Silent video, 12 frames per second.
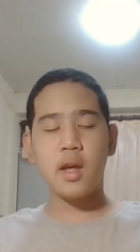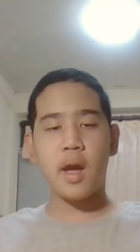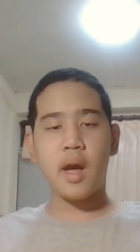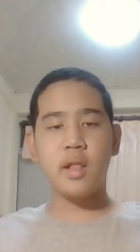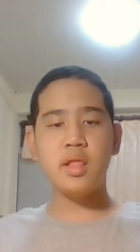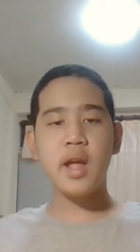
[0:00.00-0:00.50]

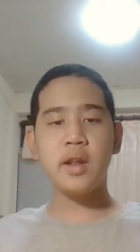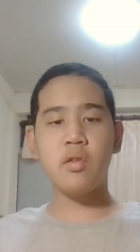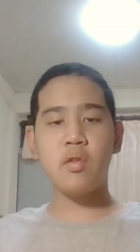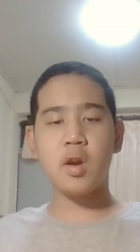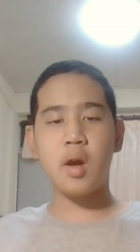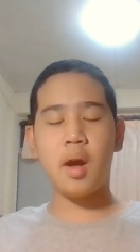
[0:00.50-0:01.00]
Later
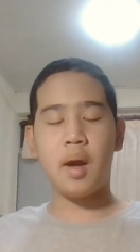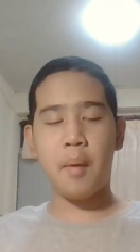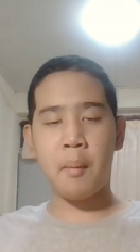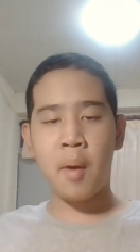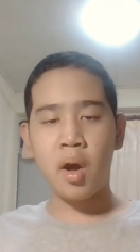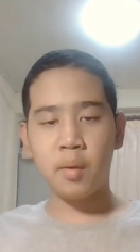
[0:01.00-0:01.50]
in the
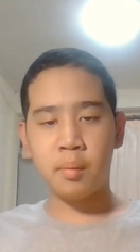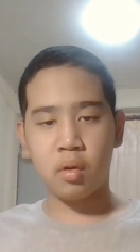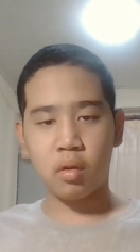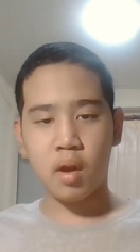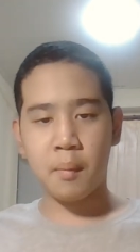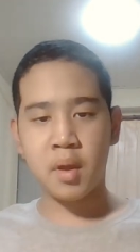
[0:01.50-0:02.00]
Apollo
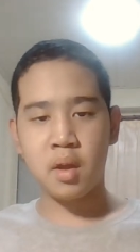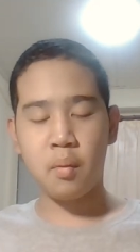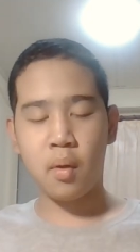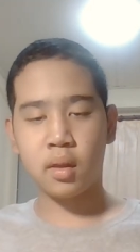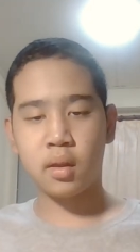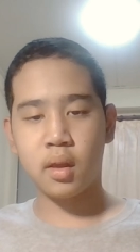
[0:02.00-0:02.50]
program, he
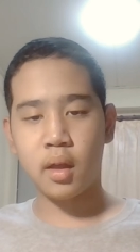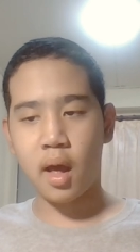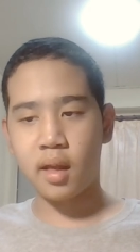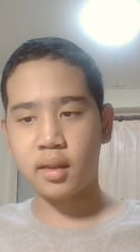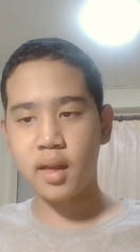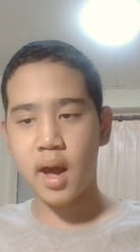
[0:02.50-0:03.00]
was
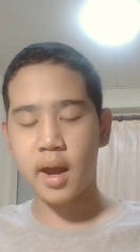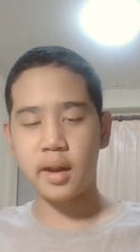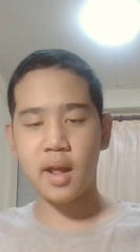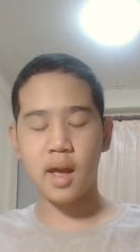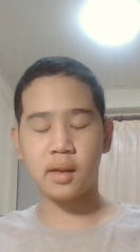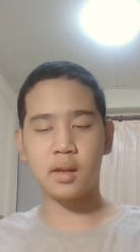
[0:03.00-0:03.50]

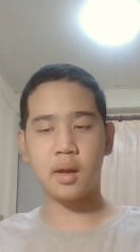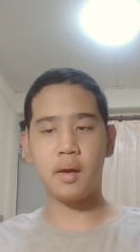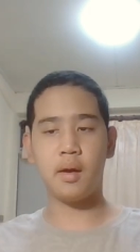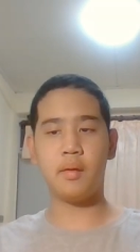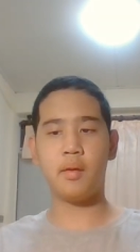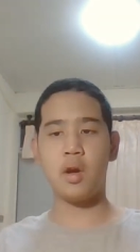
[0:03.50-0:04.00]
assigned as
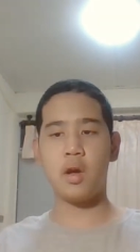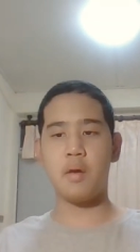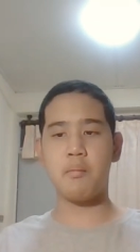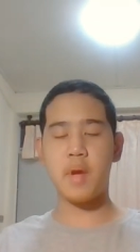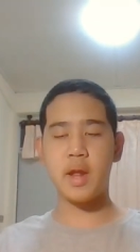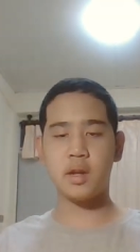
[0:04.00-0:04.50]
the
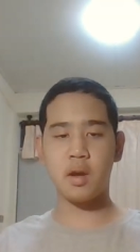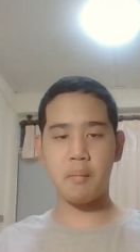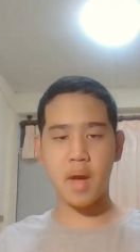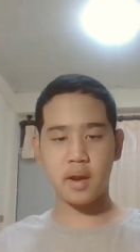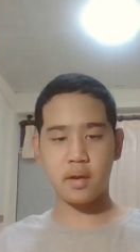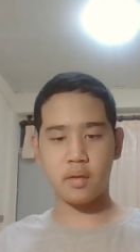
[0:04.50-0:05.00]
main
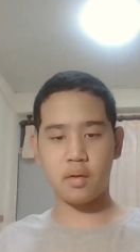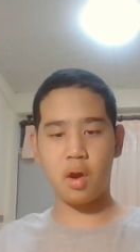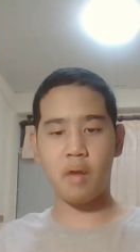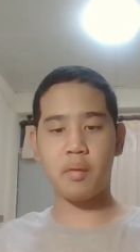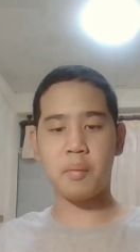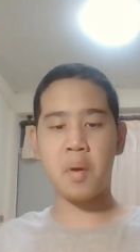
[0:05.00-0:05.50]
commander
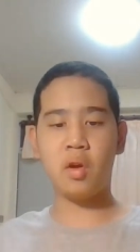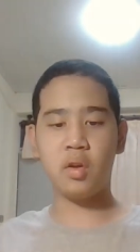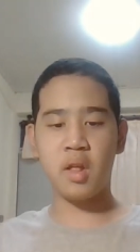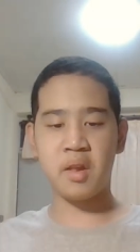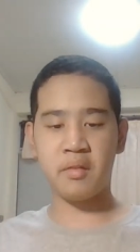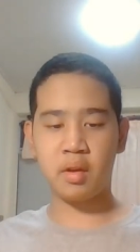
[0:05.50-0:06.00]
of Apollo
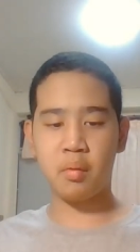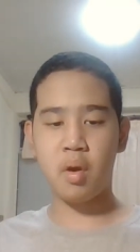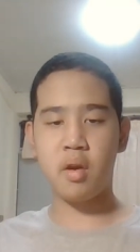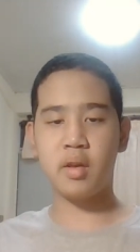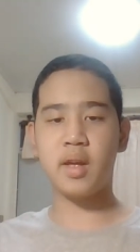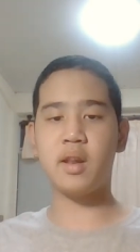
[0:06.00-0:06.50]
11, where
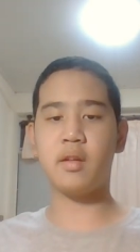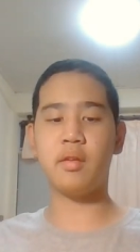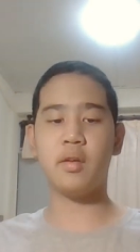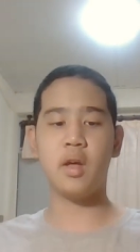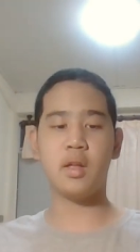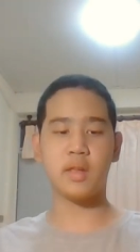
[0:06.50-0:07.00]
he said
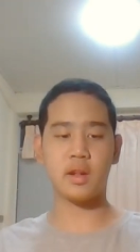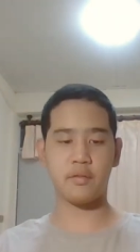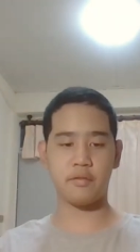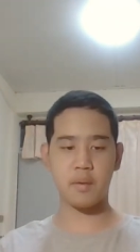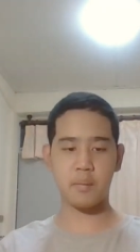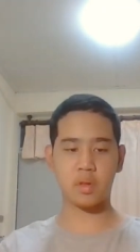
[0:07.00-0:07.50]
the
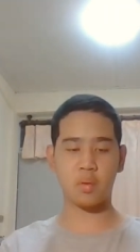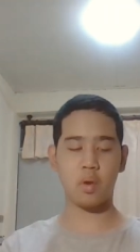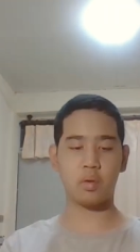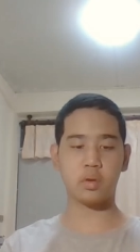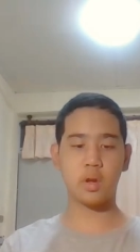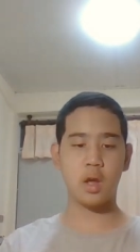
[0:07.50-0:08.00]
famous
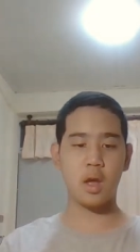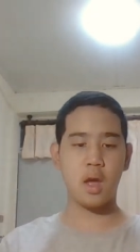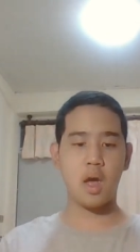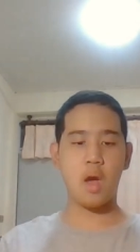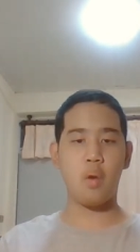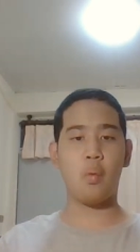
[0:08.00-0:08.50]
quote,
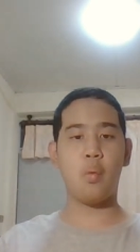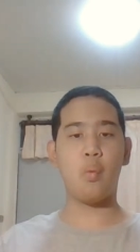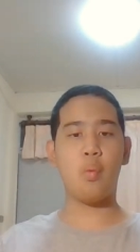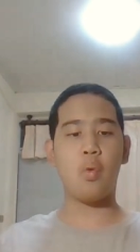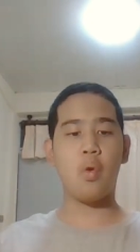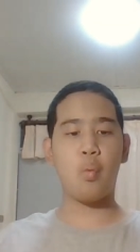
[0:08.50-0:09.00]

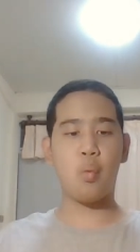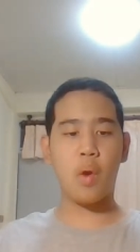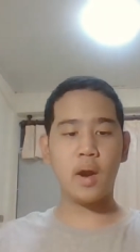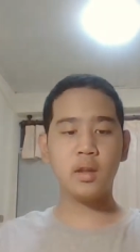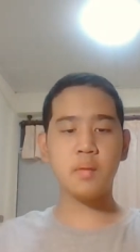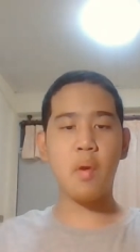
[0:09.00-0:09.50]

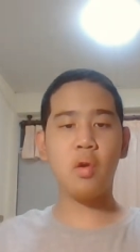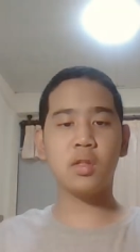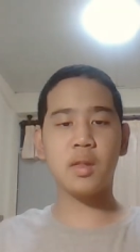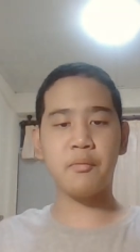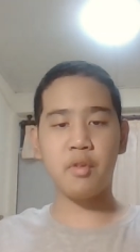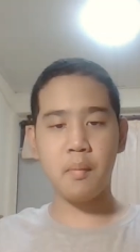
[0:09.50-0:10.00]
One small
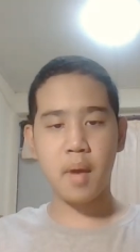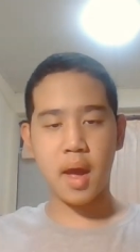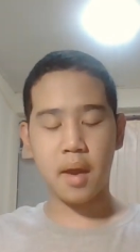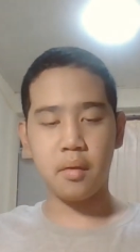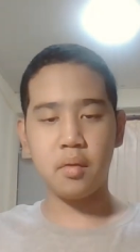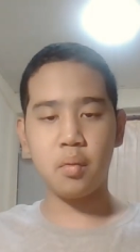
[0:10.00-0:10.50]
step for
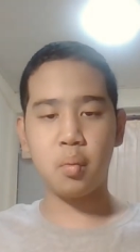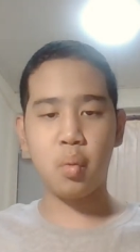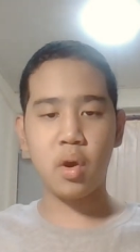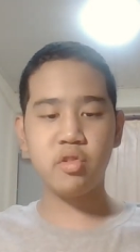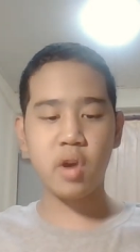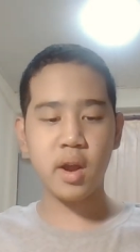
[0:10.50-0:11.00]
man,
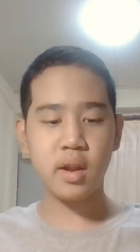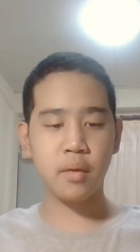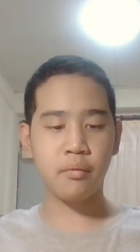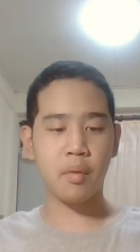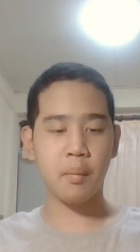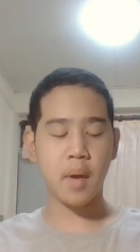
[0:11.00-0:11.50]
one giant
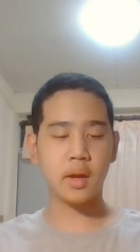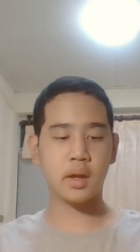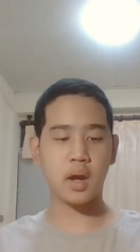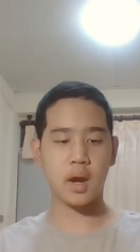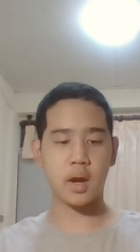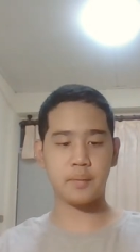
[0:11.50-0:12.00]
leap for
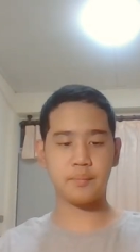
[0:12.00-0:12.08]
mankind.